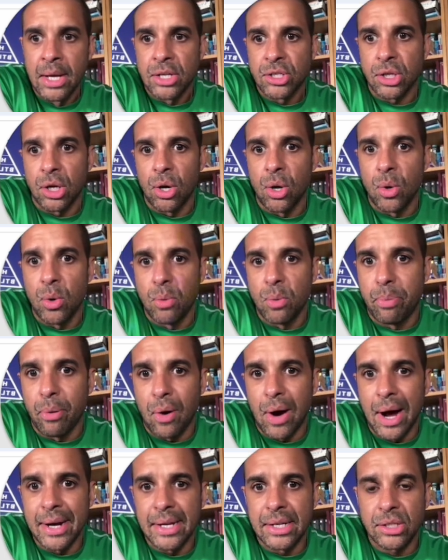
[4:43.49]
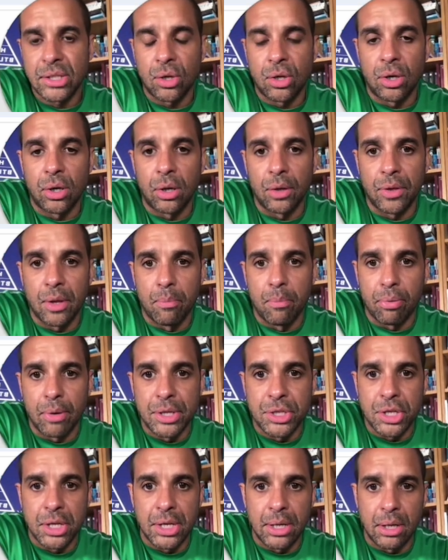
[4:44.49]
So buying this on the
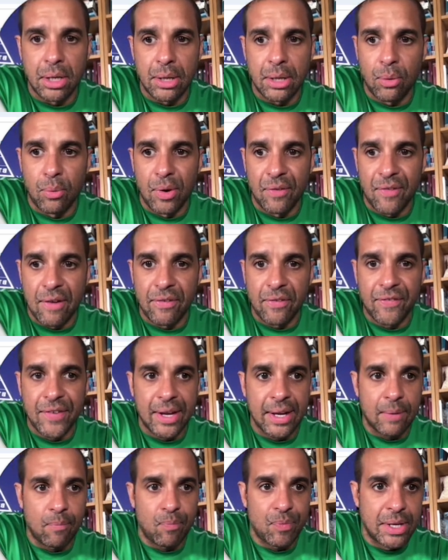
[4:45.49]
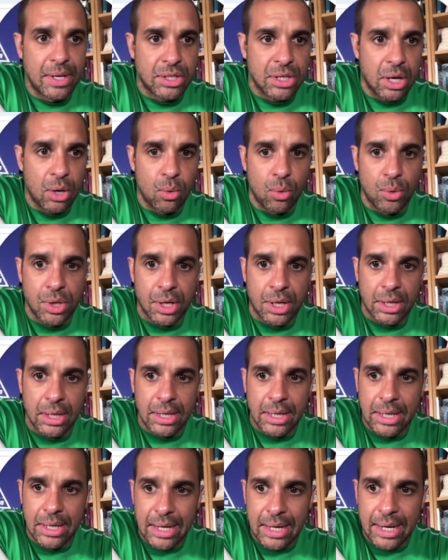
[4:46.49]
bridging, with everything in total, you're going
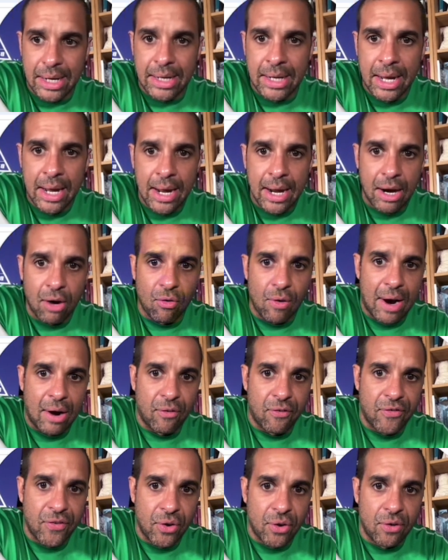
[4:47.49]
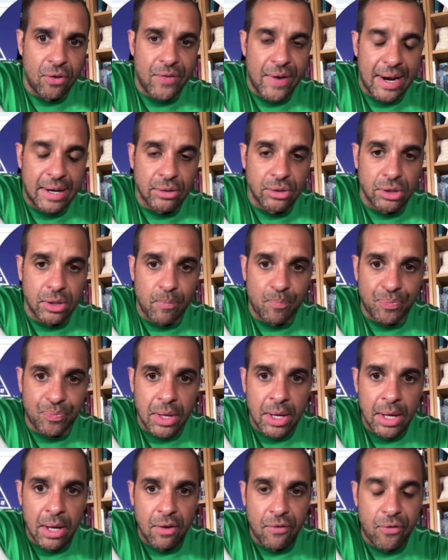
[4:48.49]
to need around
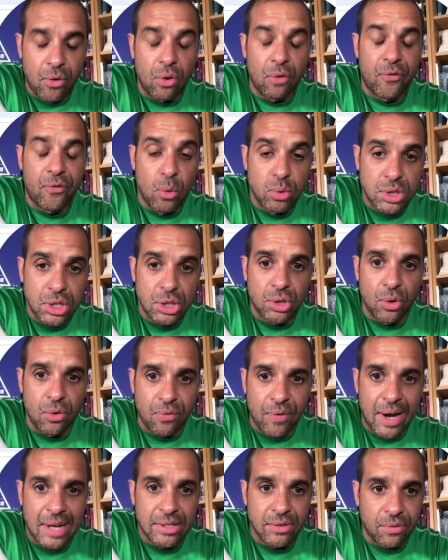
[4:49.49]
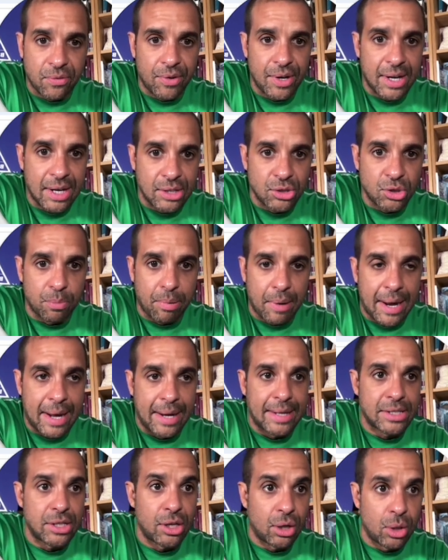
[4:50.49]

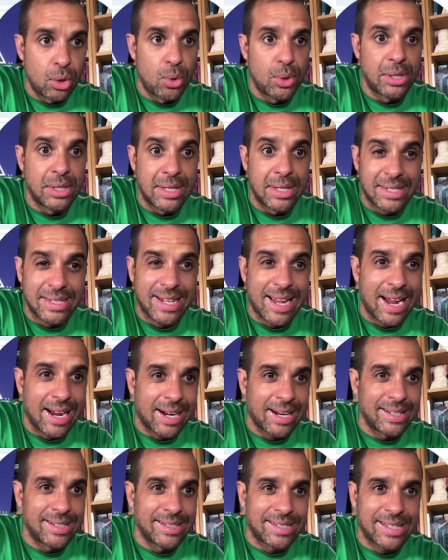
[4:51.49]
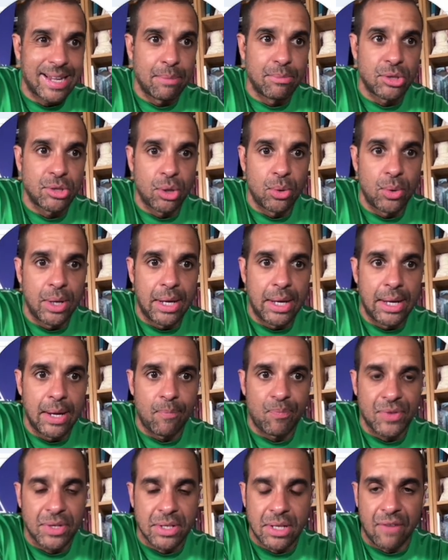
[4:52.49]
£42,300. It's including this, calculating stamp
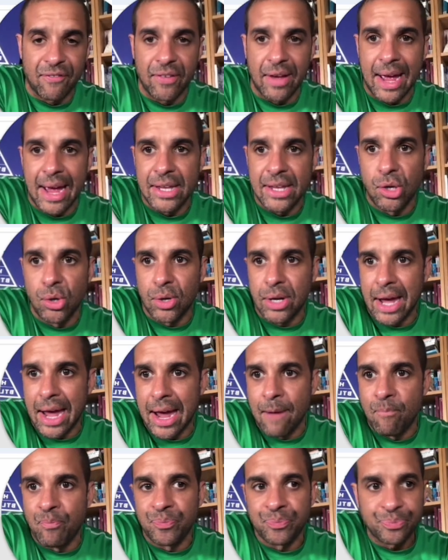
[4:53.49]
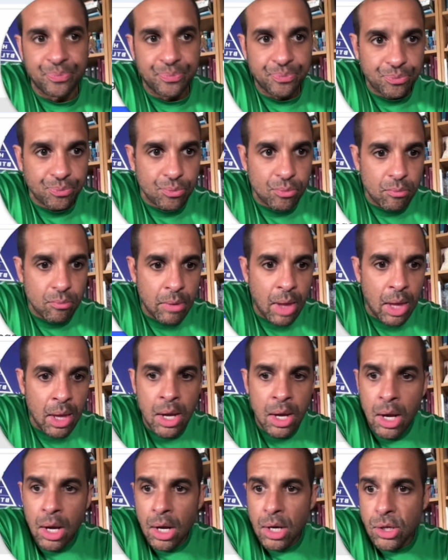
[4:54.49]
duty and stuff like that. You can
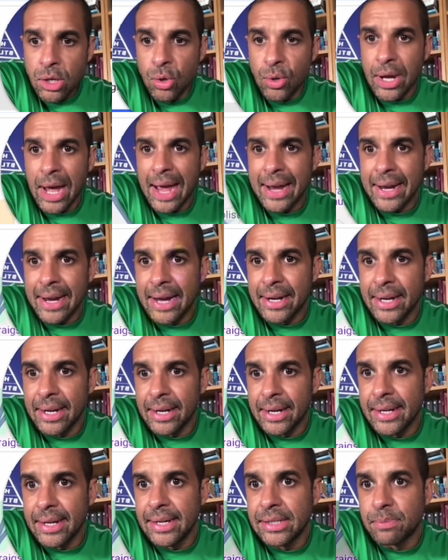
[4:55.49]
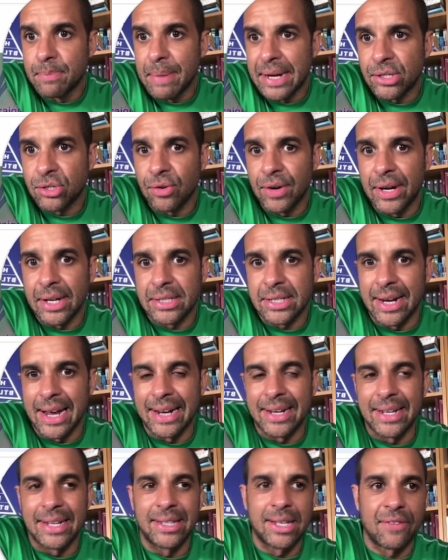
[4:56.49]
You can edit these metrics and
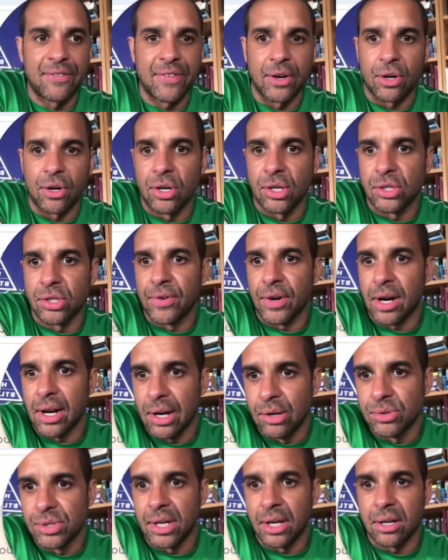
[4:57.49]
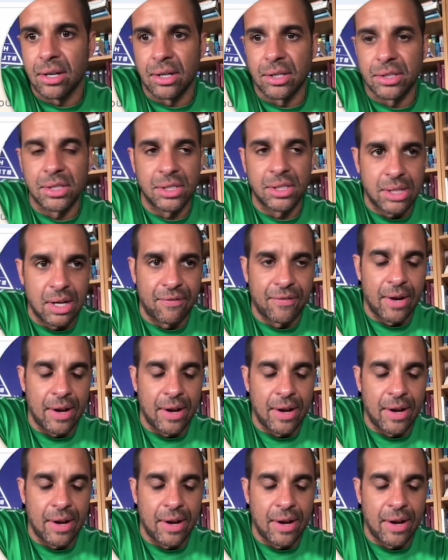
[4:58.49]
add in different costs for closing costs and stuff like